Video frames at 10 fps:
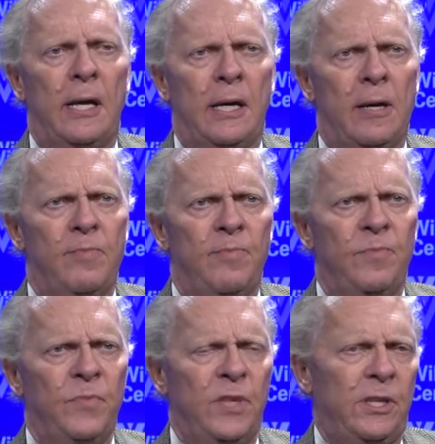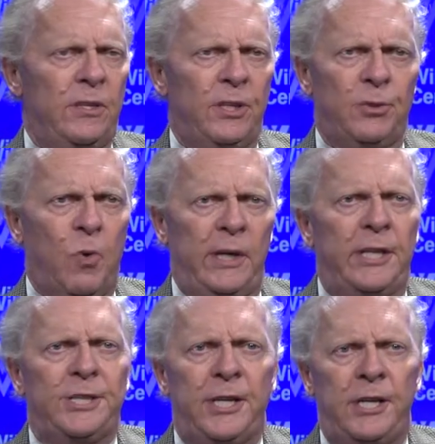Um, there's one
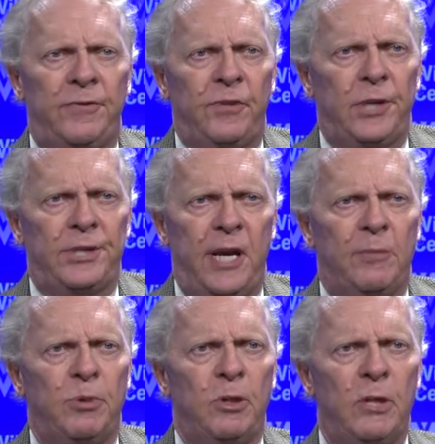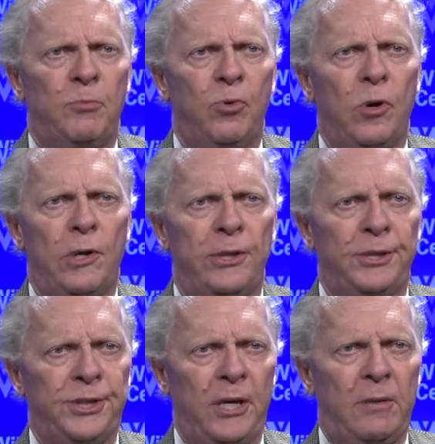incident, for example, aboard
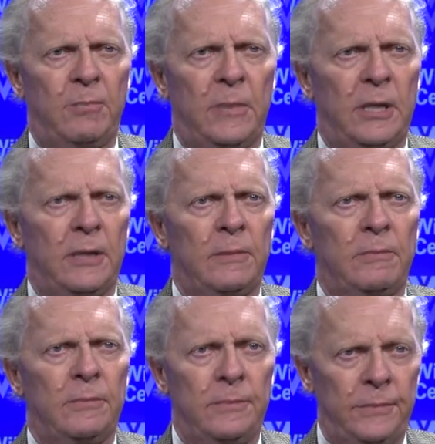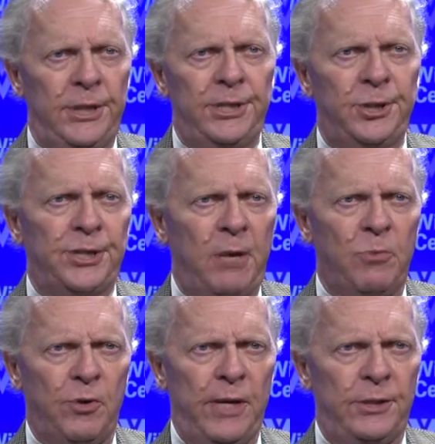some um, diesel
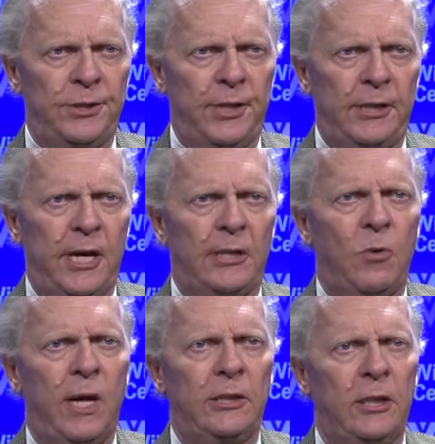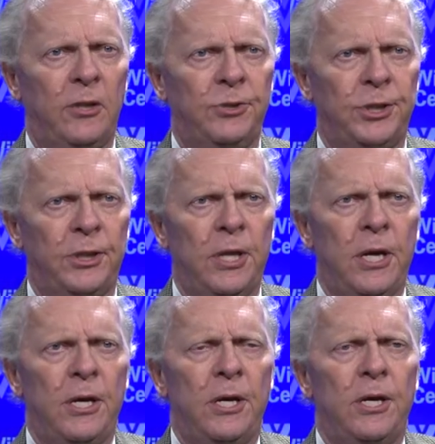submarines that got quite close
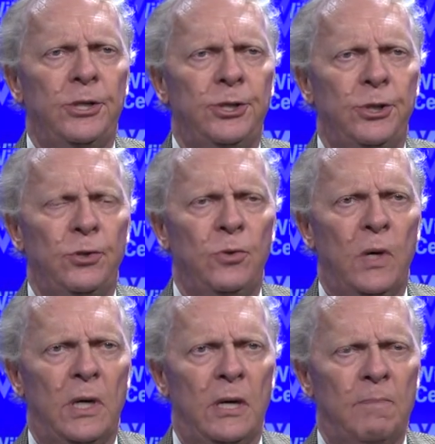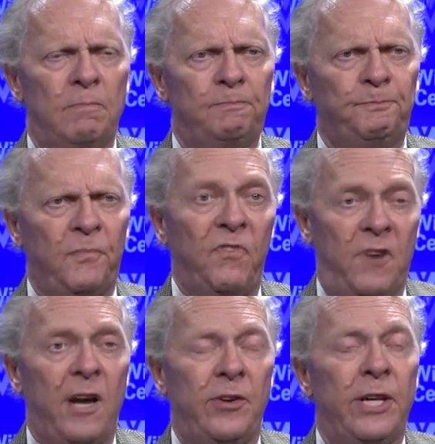to um,
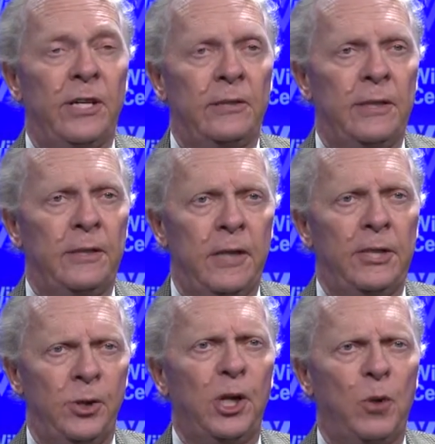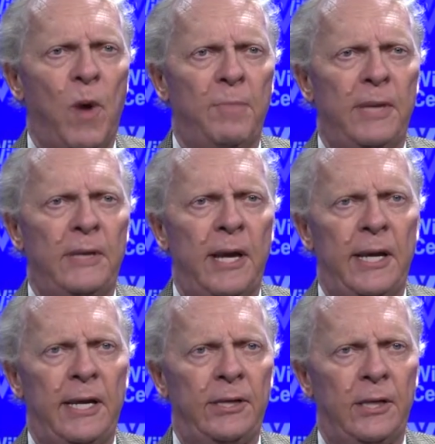firing a, a, nuclear weapon,
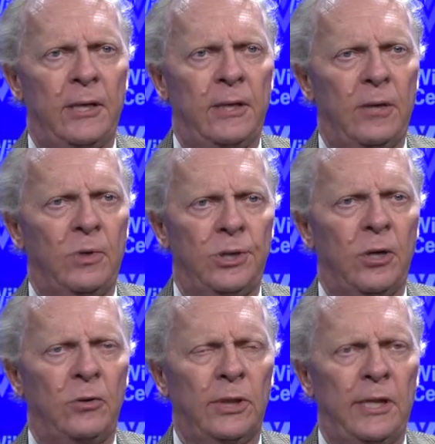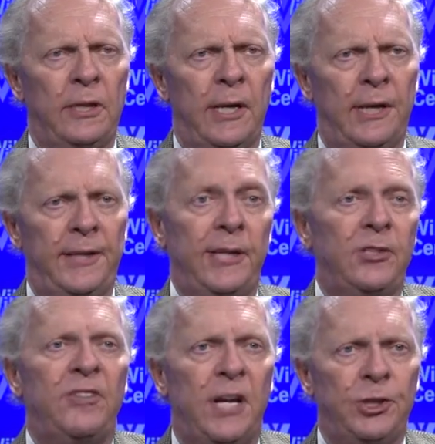and uh, it was only at the
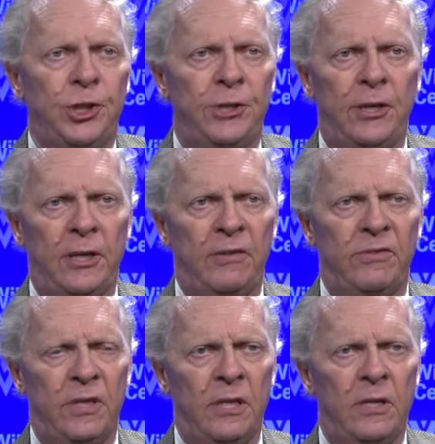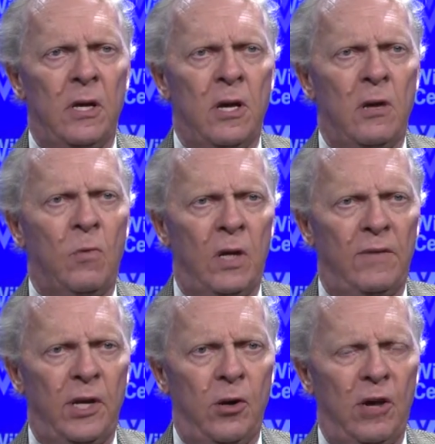intervention of uh, one
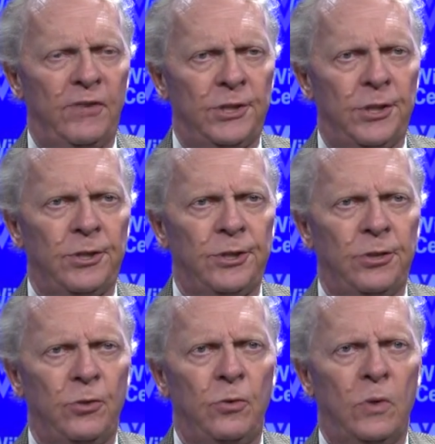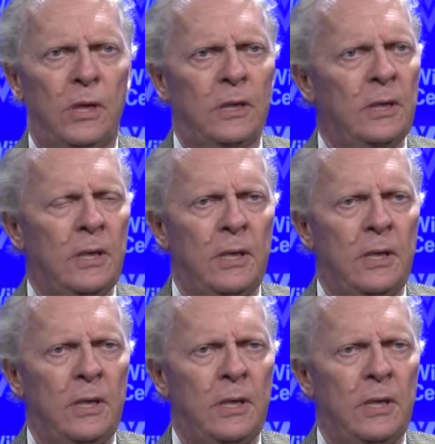of the officers who uh,